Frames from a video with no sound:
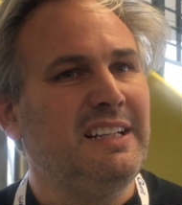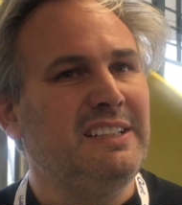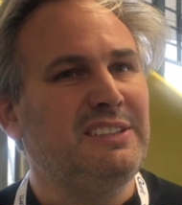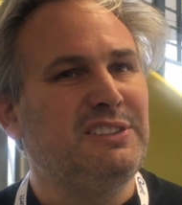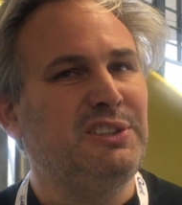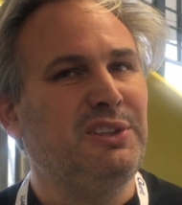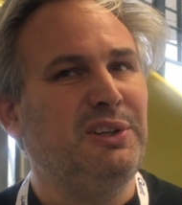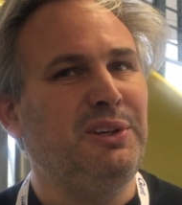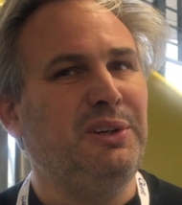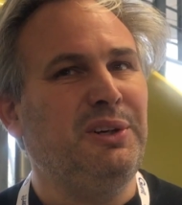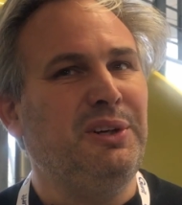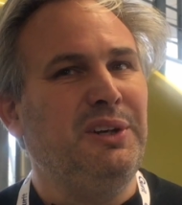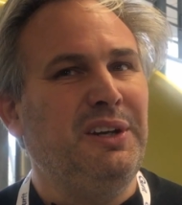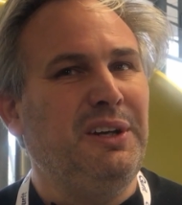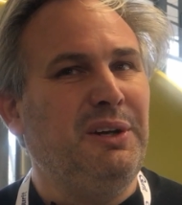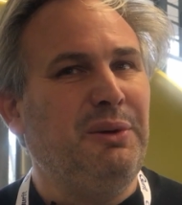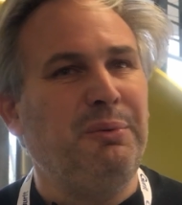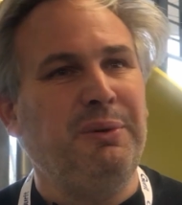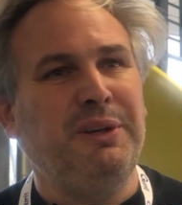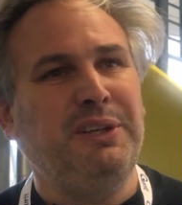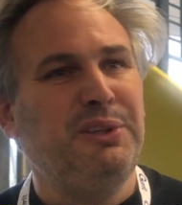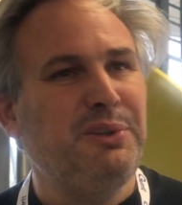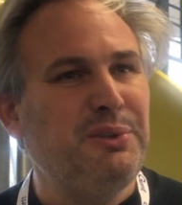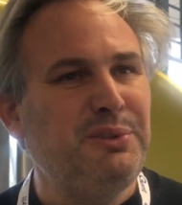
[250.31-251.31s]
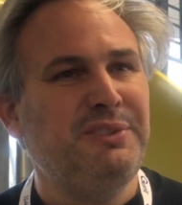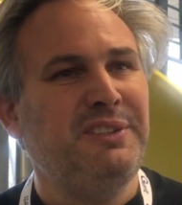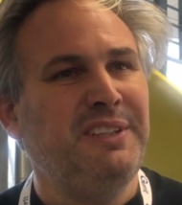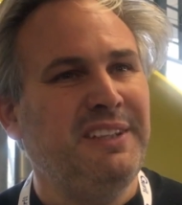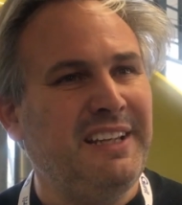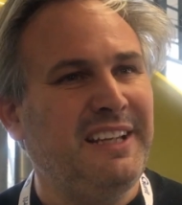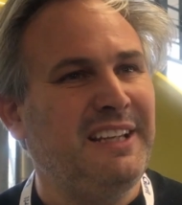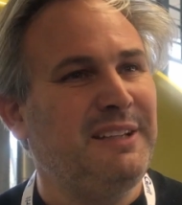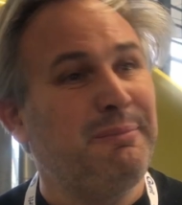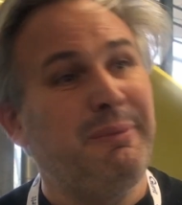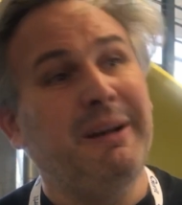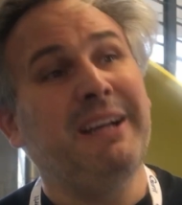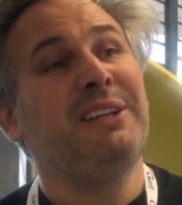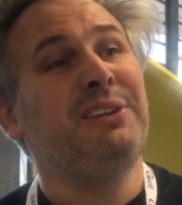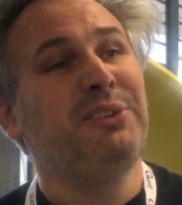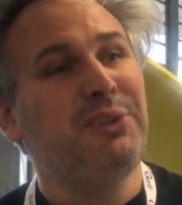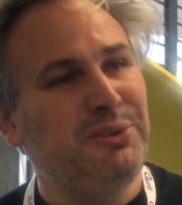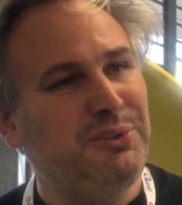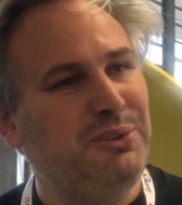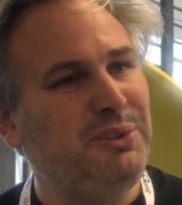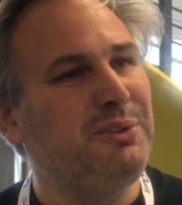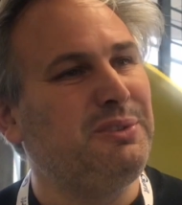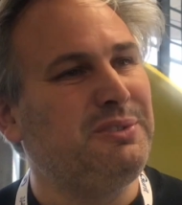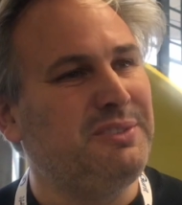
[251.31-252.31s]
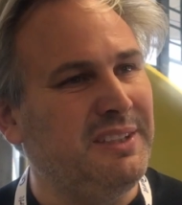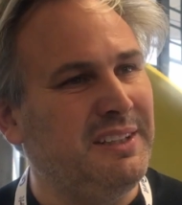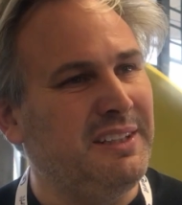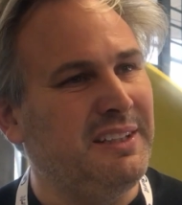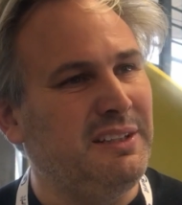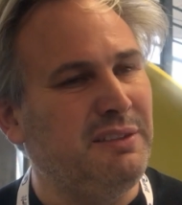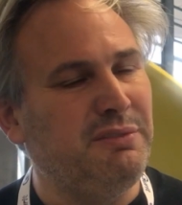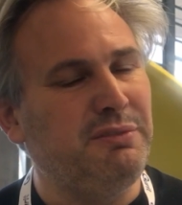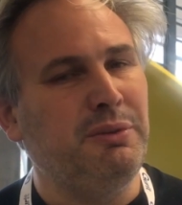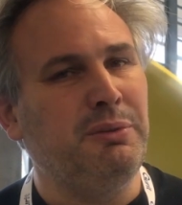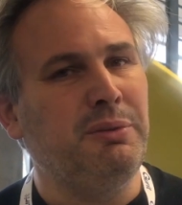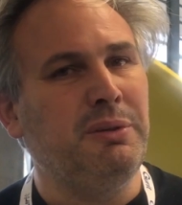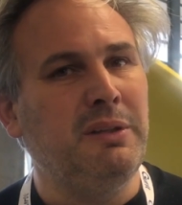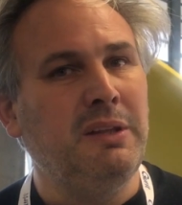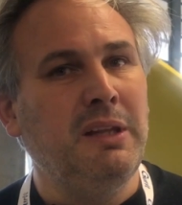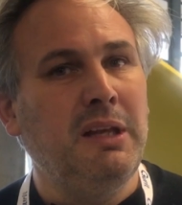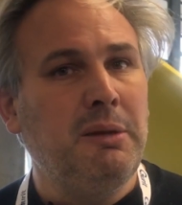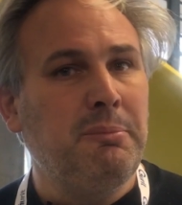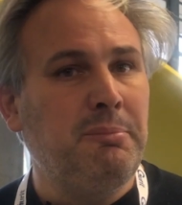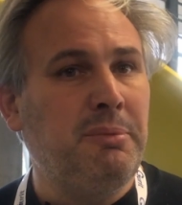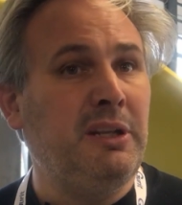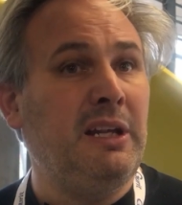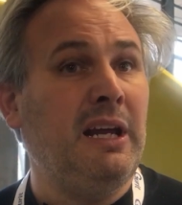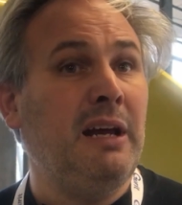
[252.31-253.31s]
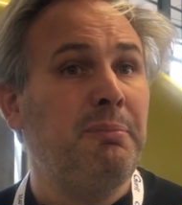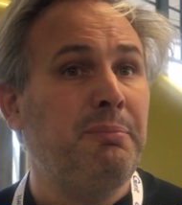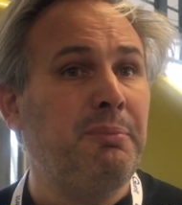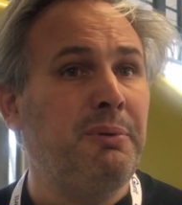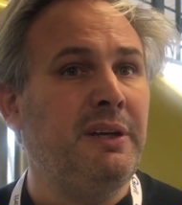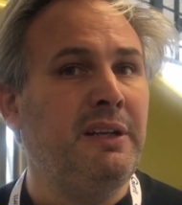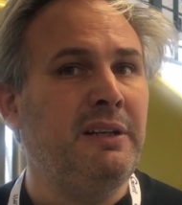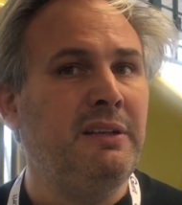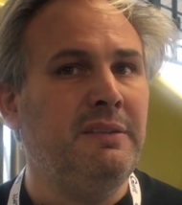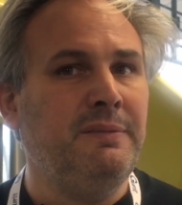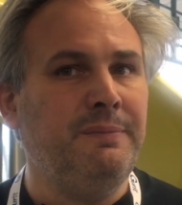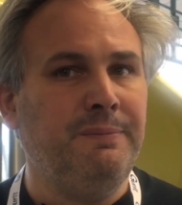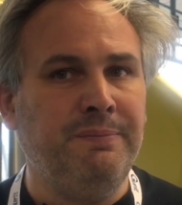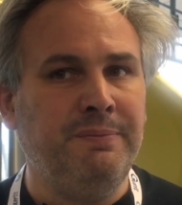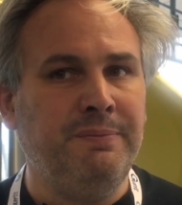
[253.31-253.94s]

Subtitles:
So we're using it by not using it, if you will. But upwind,